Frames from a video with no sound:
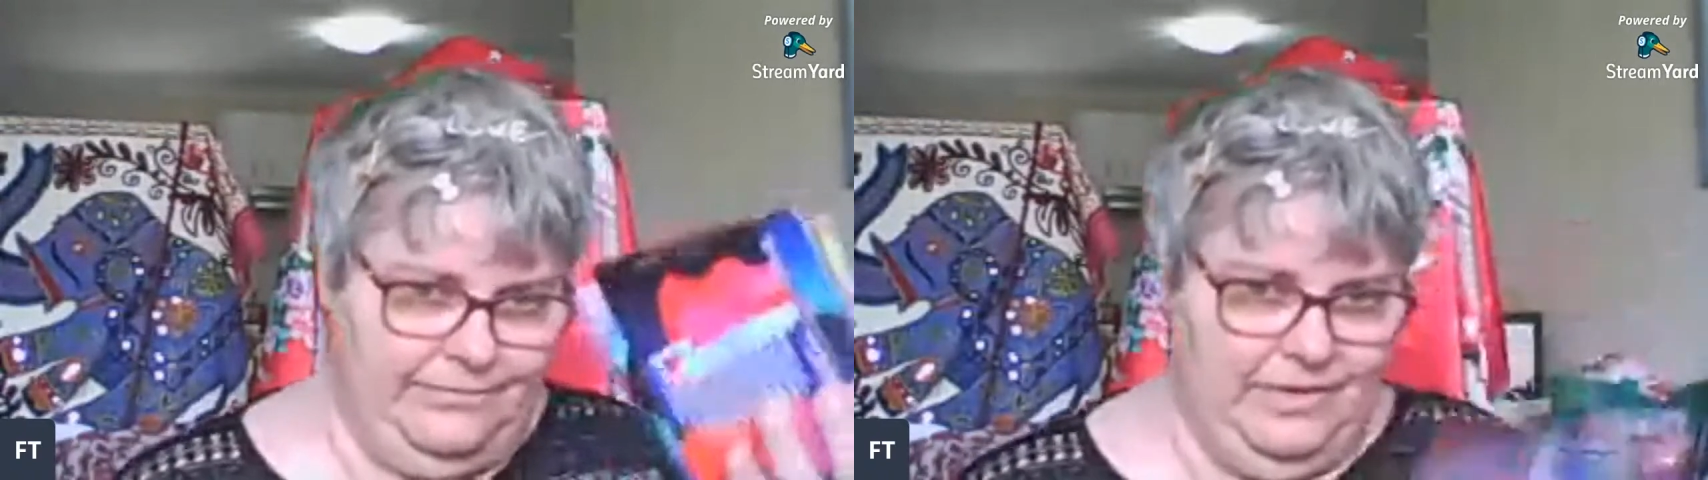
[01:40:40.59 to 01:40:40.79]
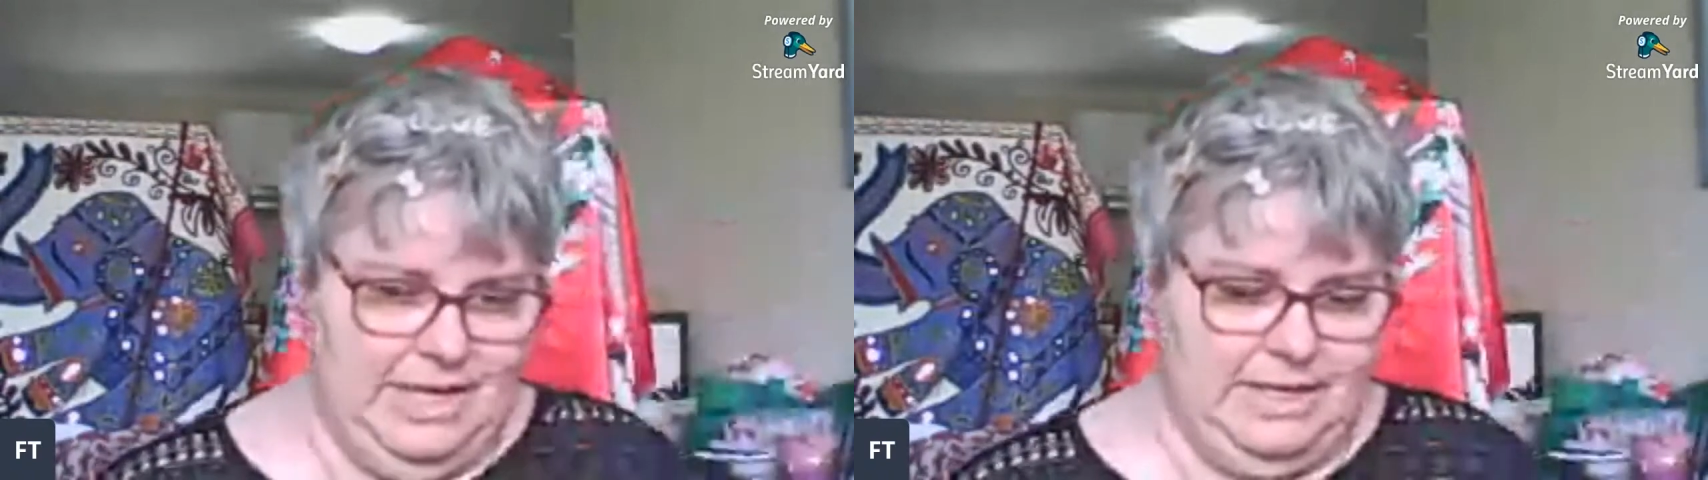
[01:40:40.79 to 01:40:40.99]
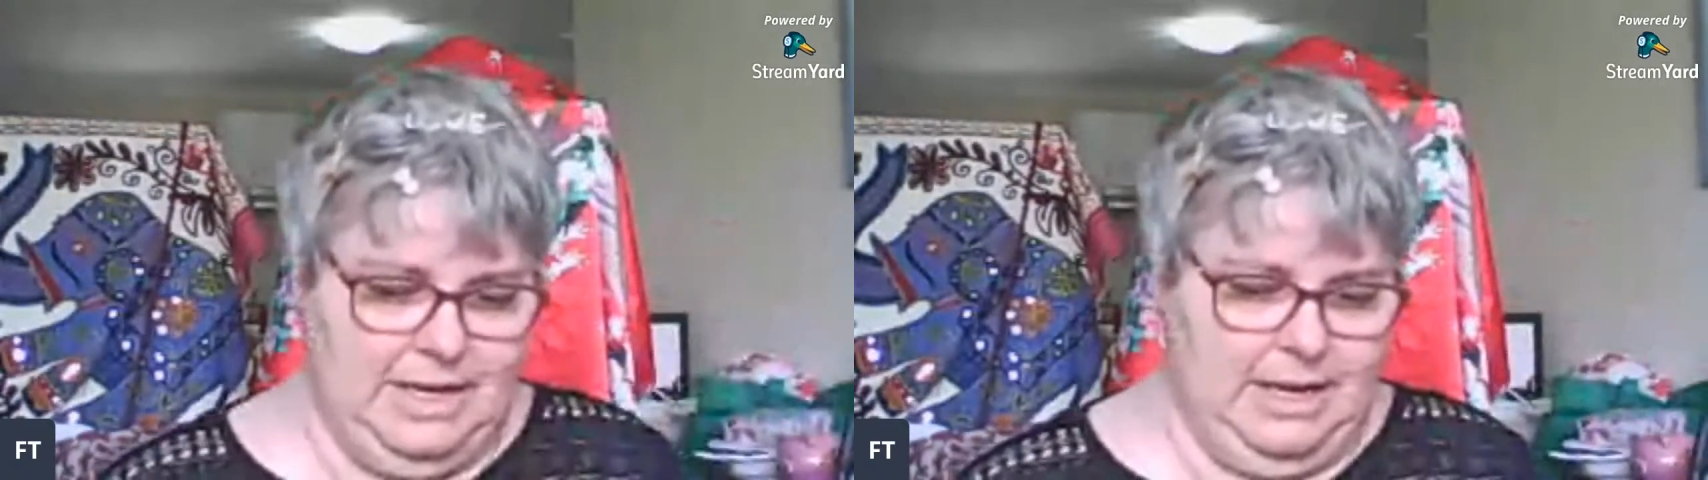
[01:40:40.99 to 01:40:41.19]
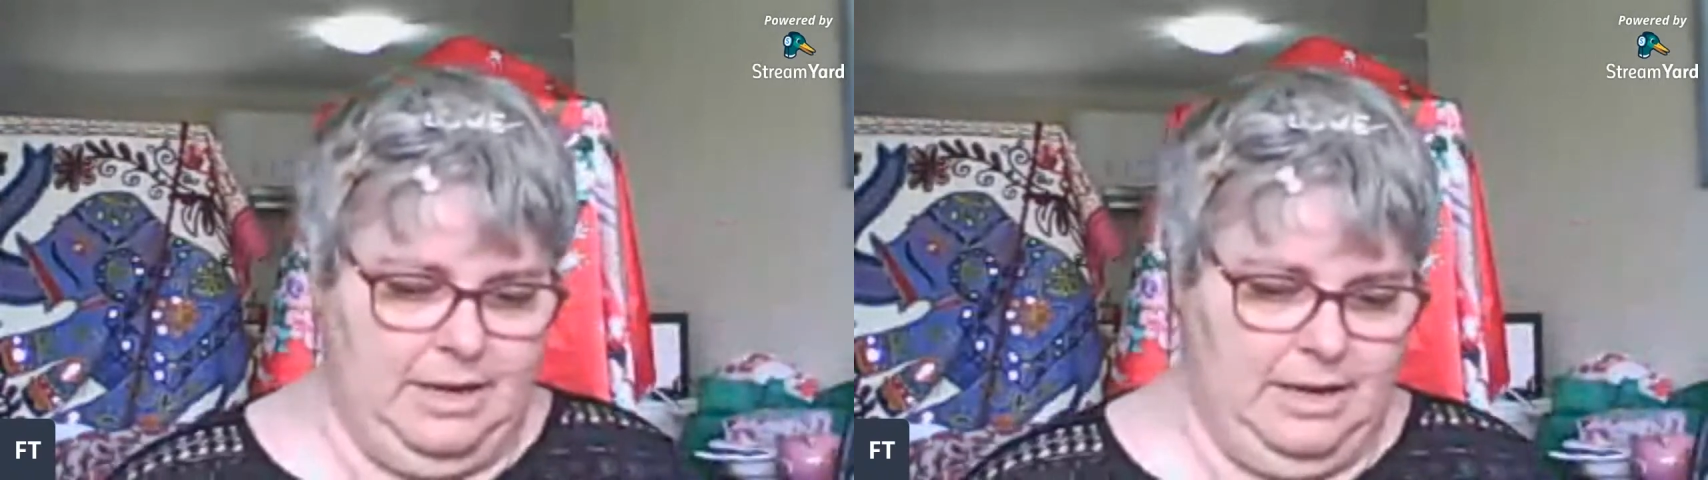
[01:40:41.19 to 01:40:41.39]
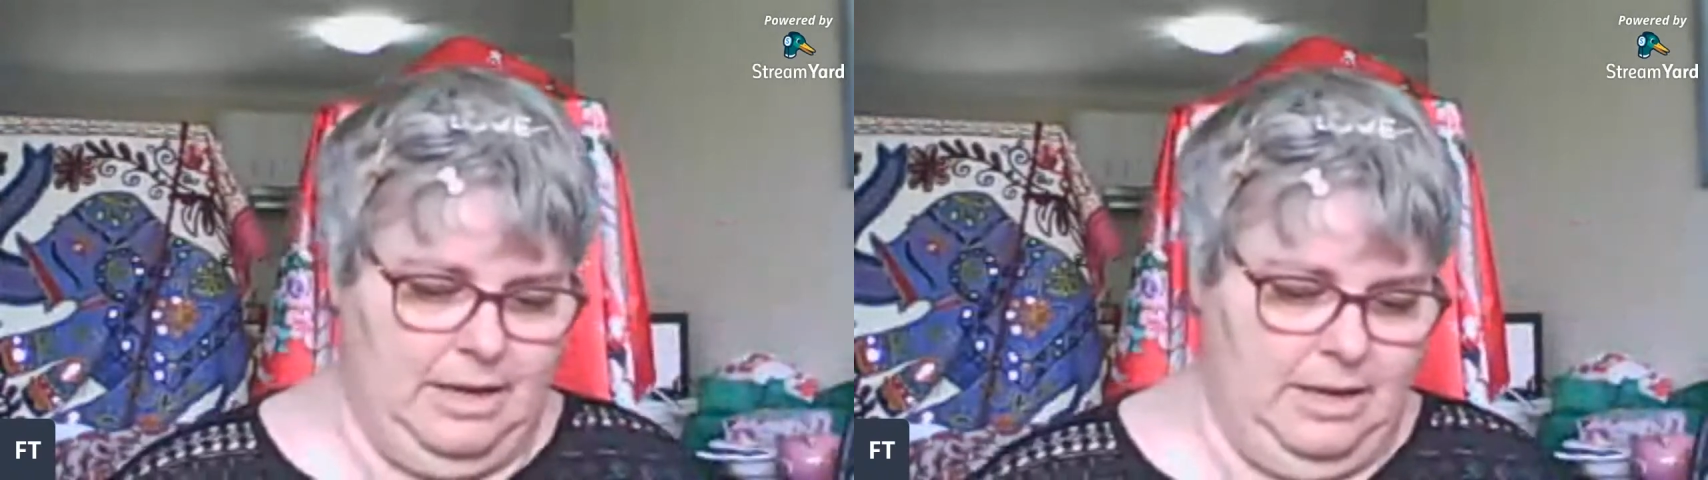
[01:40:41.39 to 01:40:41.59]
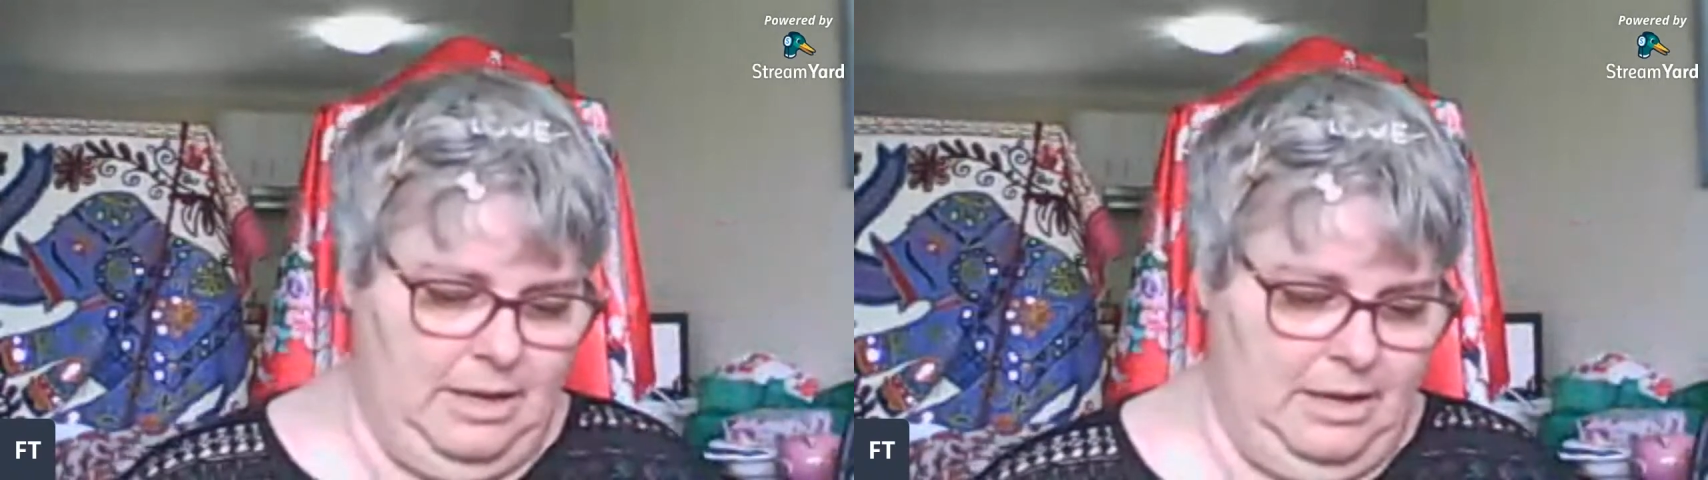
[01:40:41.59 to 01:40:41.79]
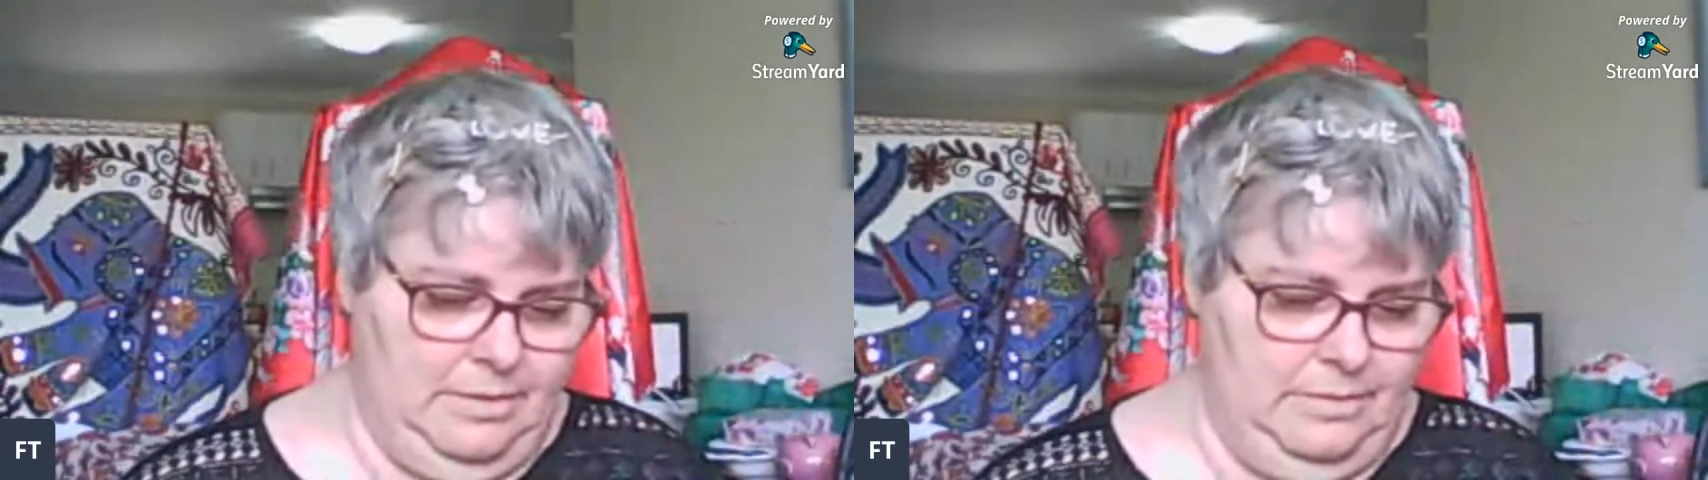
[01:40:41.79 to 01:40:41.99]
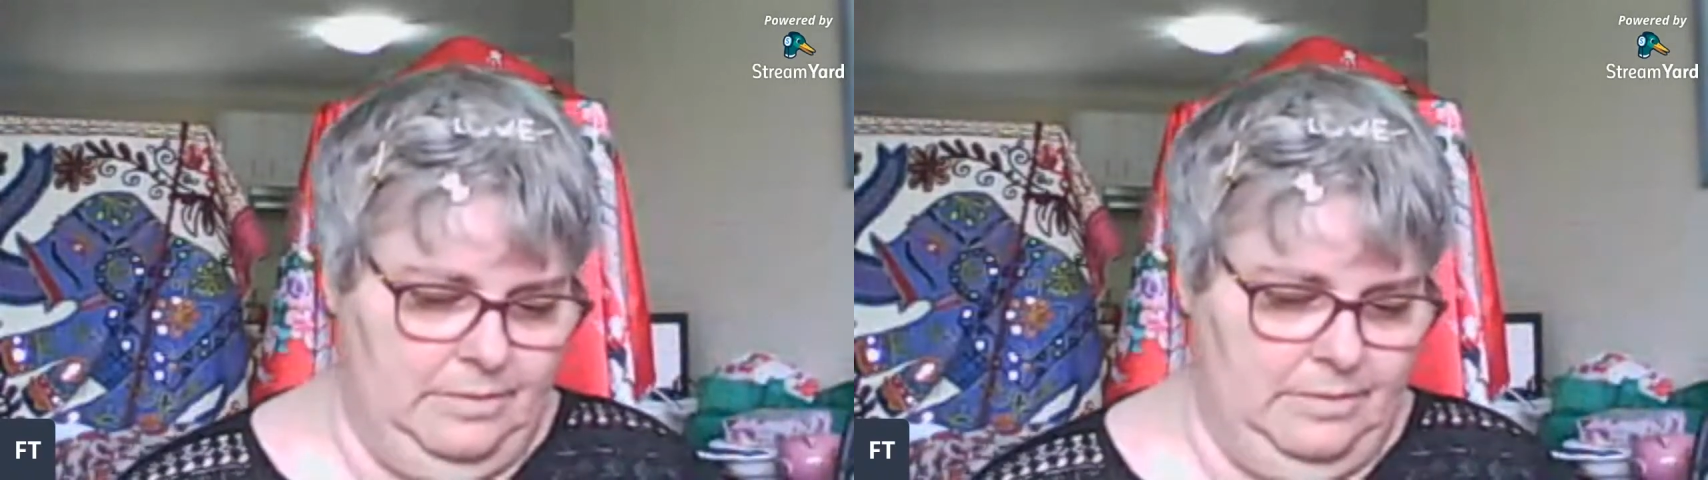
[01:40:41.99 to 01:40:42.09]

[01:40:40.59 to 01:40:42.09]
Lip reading: face down, and then